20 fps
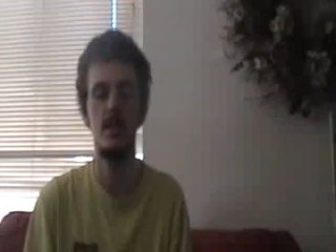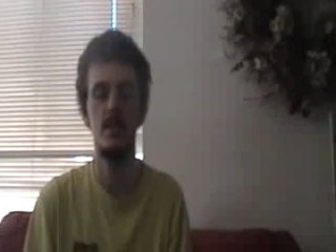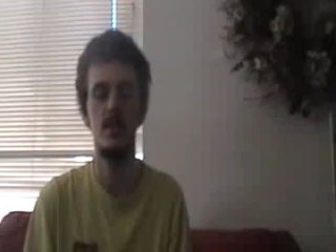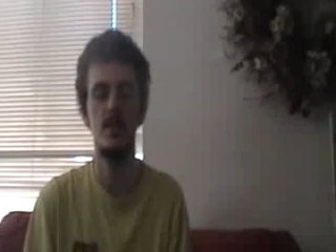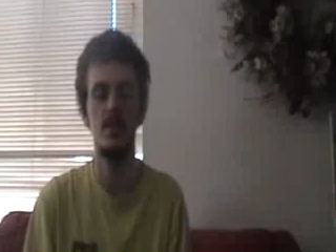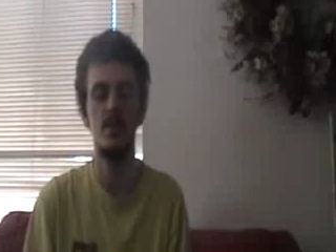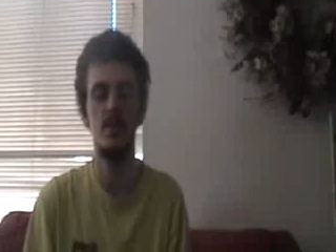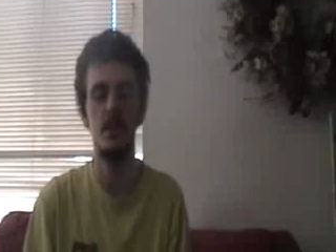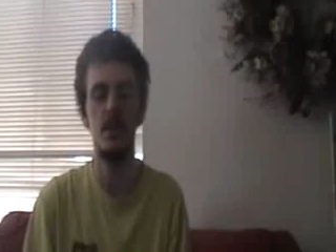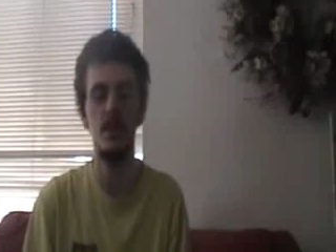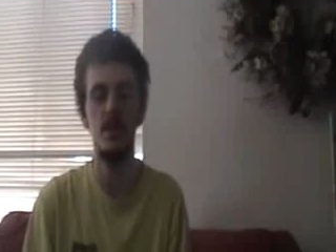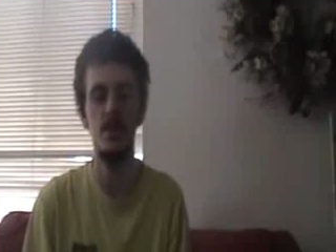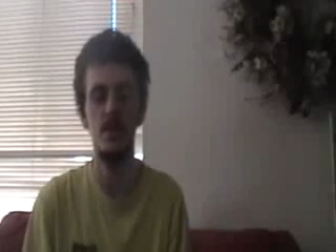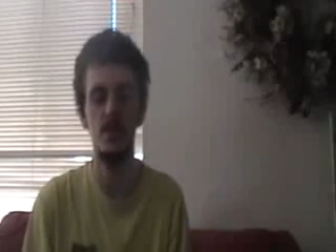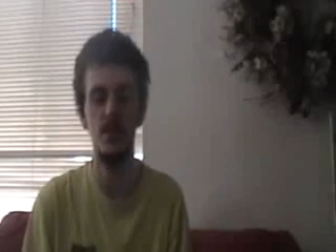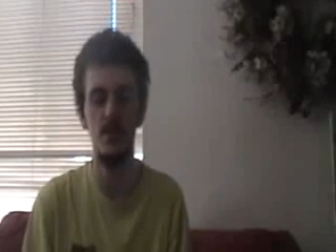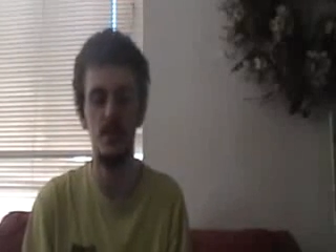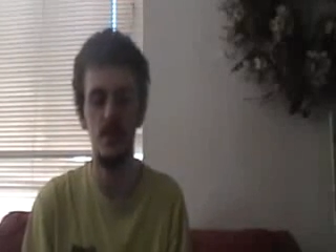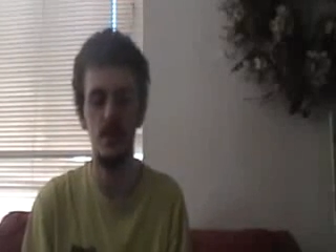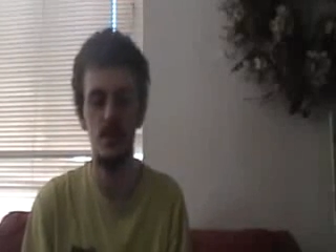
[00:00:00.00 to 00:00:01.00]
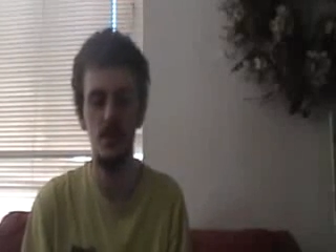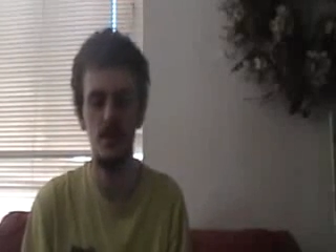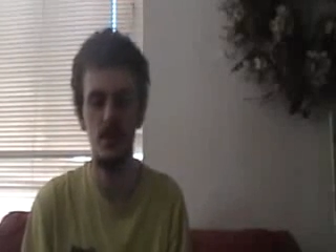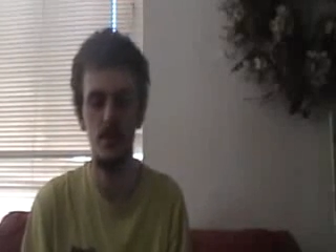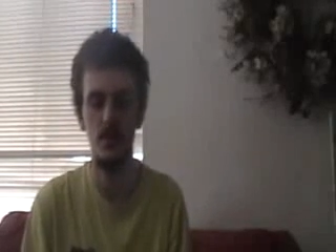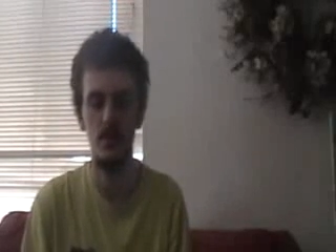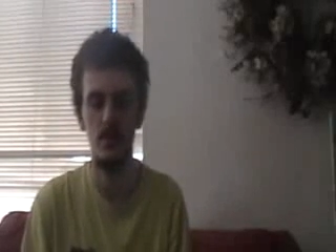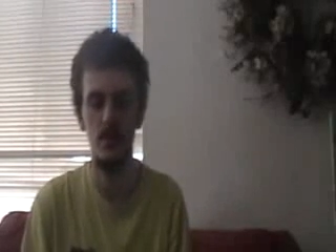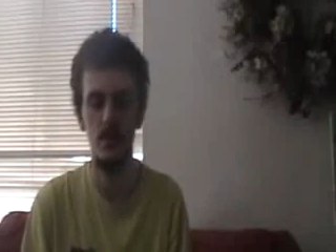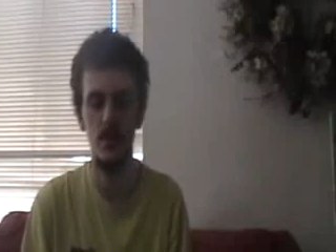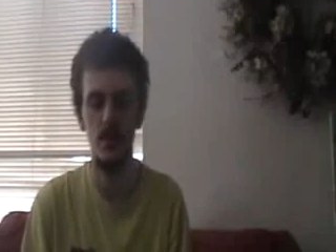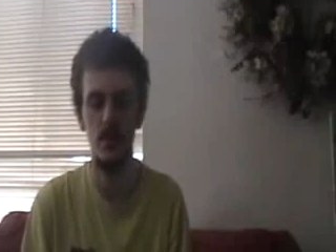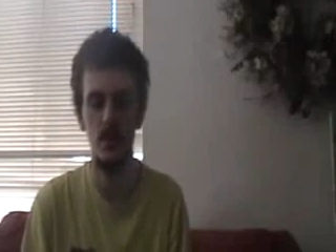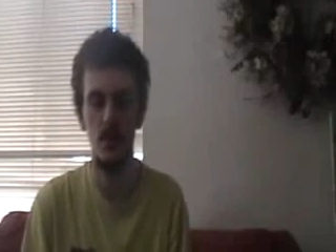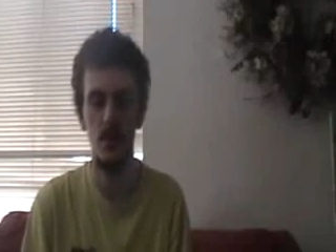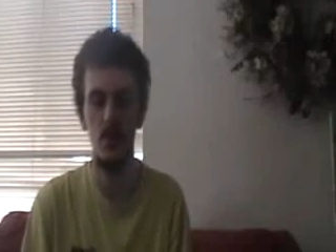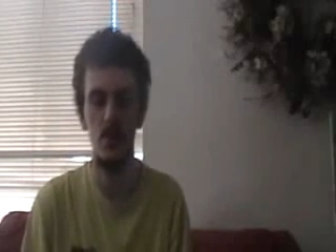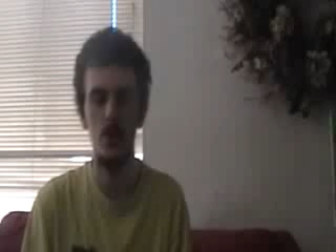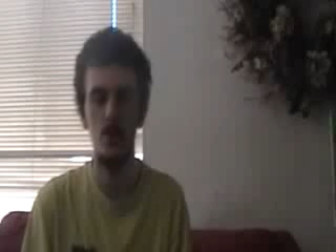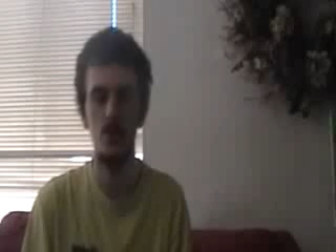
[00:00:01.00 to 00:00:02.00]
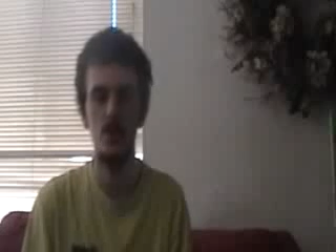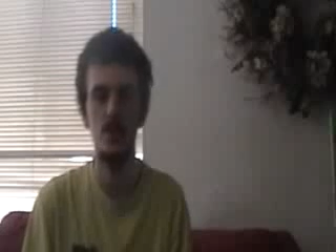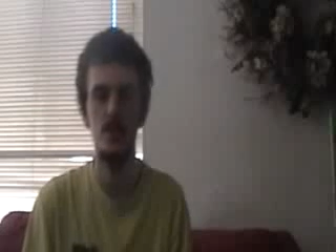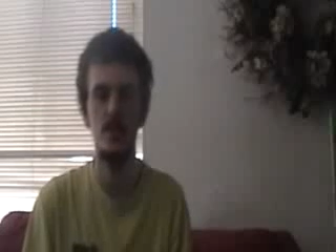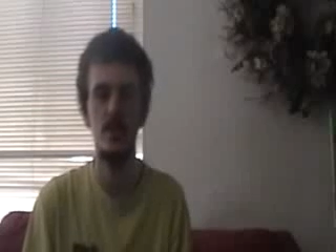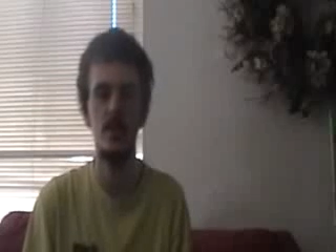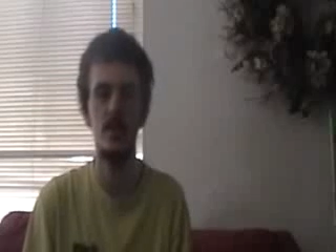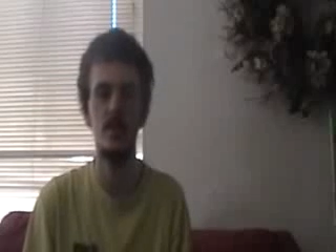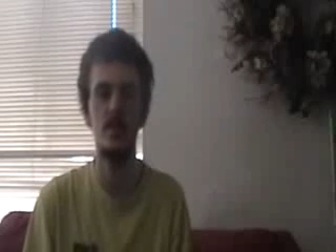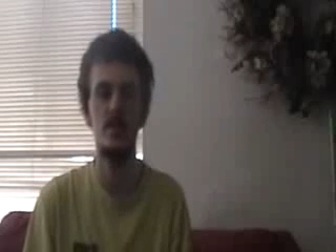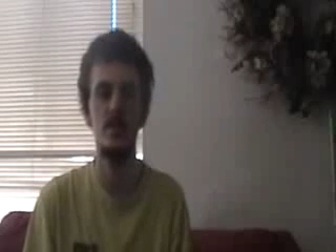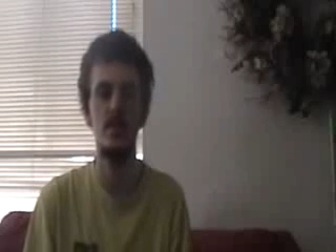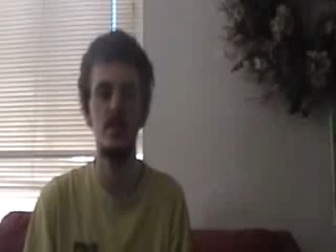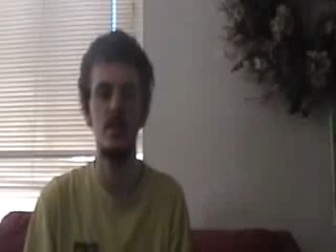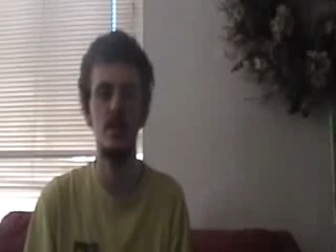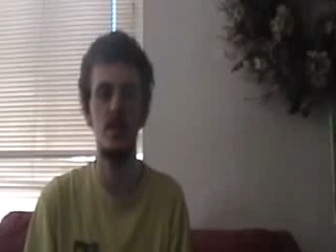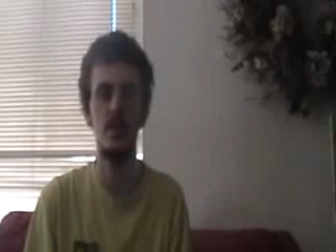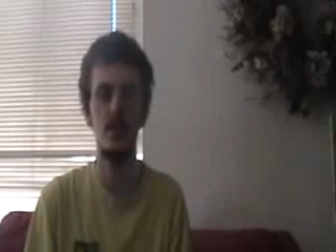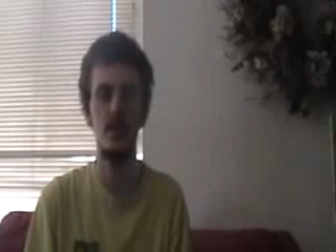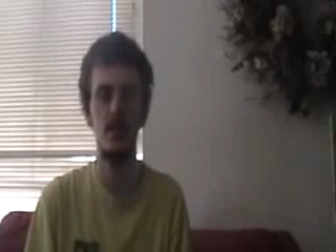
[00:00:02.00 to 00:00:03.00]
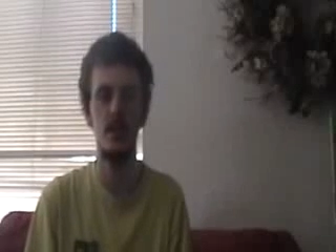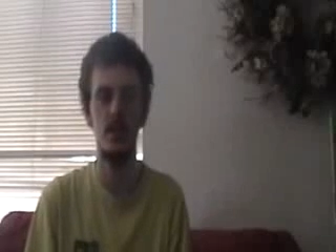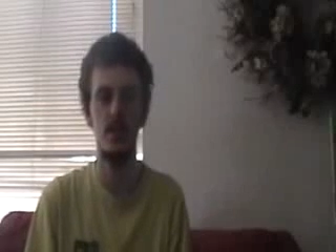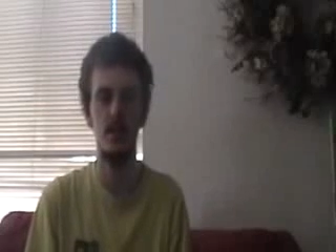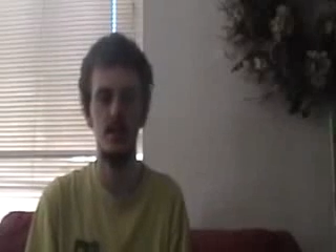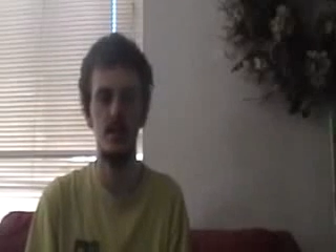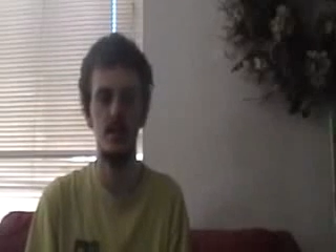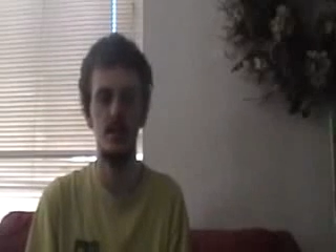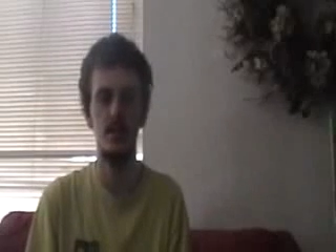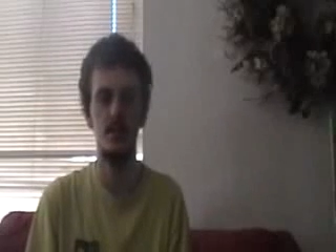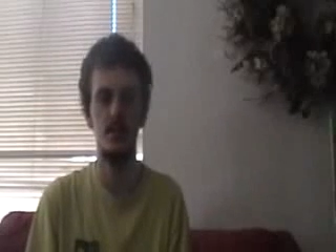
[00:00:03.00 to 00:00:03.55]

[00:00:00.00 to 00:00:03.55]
Is the question. Whose thoughts are they?